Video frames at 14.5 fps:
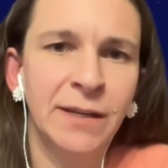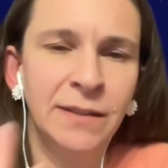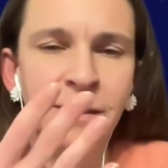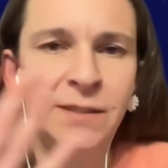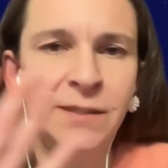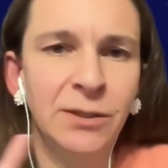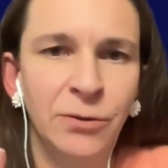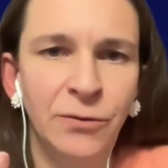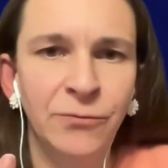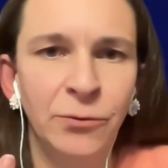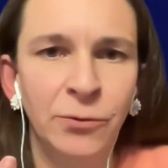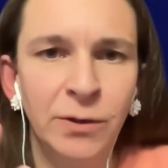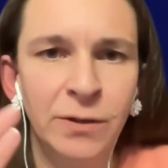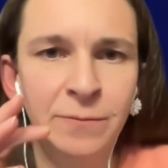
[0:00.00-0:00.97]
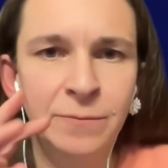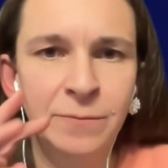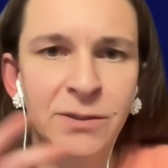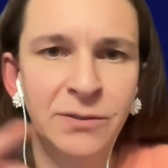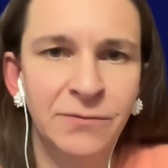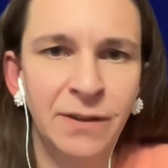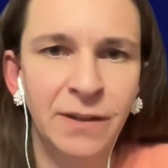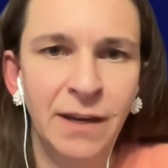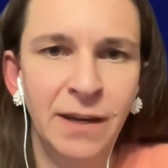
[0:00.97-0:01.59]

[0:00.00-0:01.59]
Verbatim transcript: Like, is there a form to fill